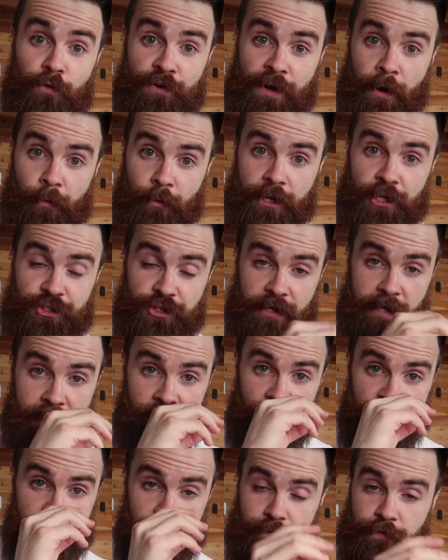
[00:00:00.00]
for network
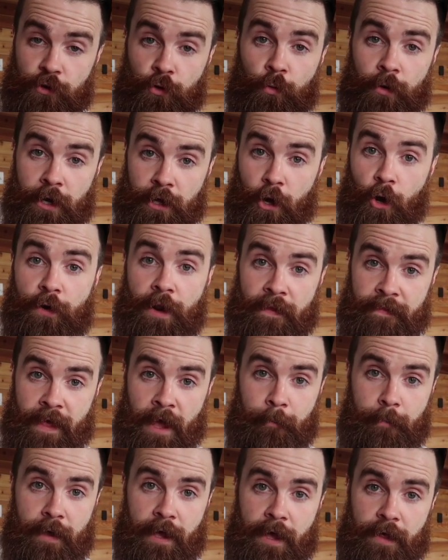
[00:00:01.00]
engineers if you want to go down
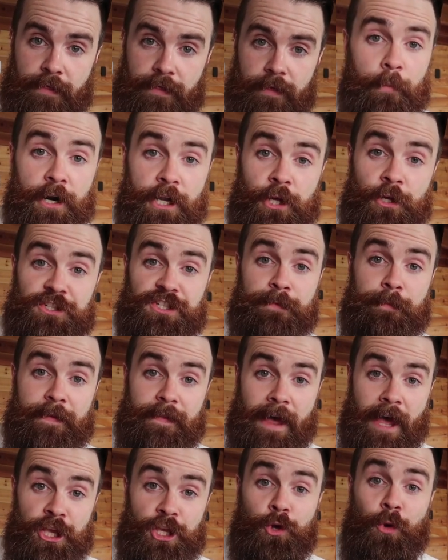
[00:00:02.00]
that path. But it used to be
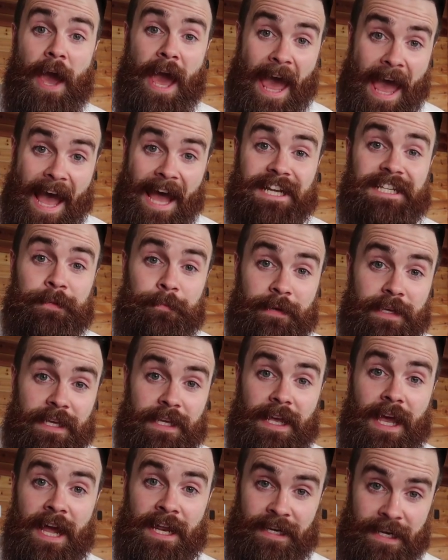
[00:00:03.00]
that you had to
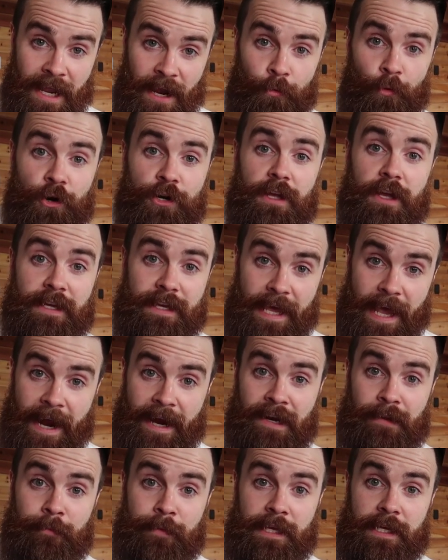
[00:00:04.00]
be a
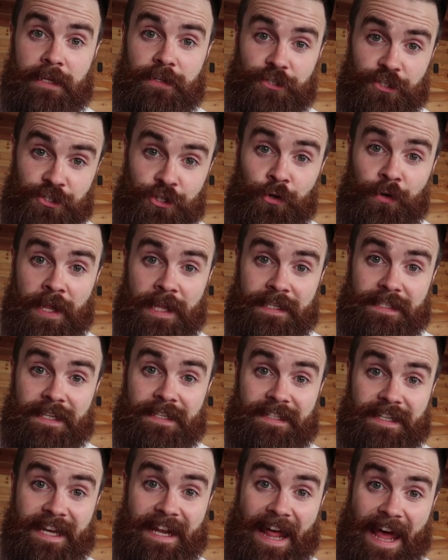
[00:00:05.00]
NetworkAcademy student
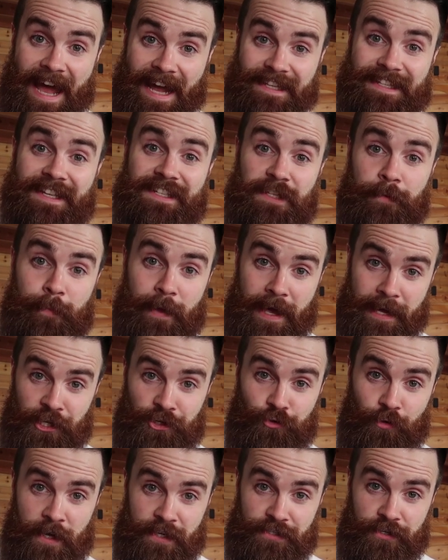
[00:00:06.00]
to get access to
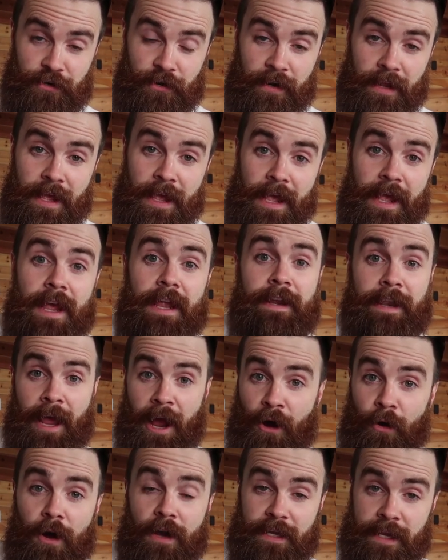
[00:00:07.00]
Packet Tracer.
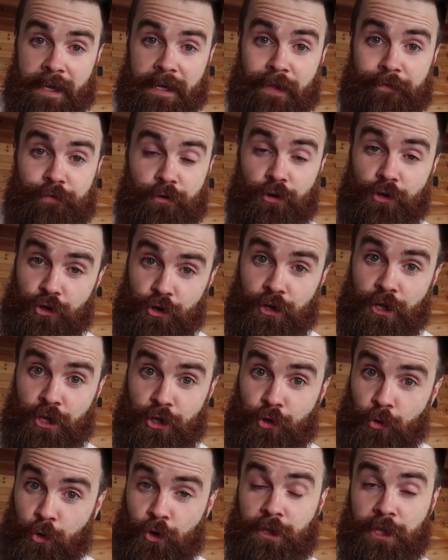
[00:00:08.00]
Now, again, if you're good
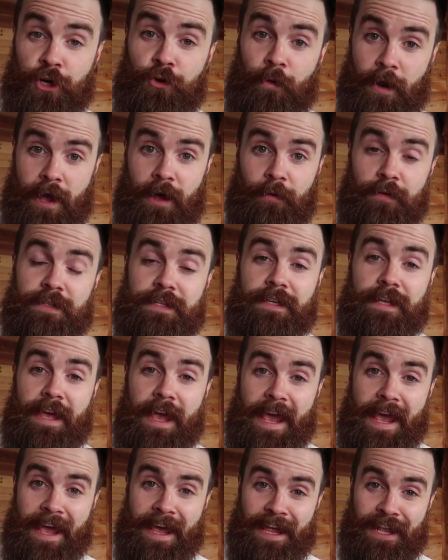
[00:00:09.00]
at Googling around
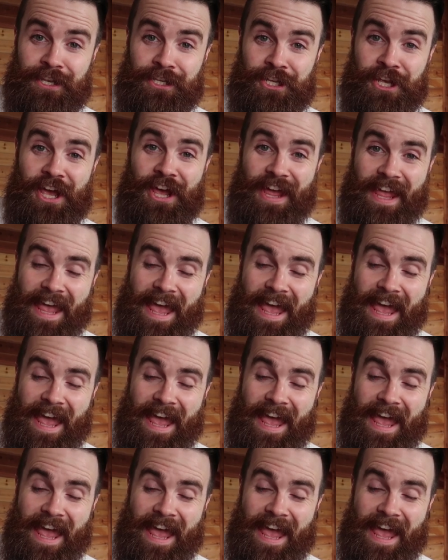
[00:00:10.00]
and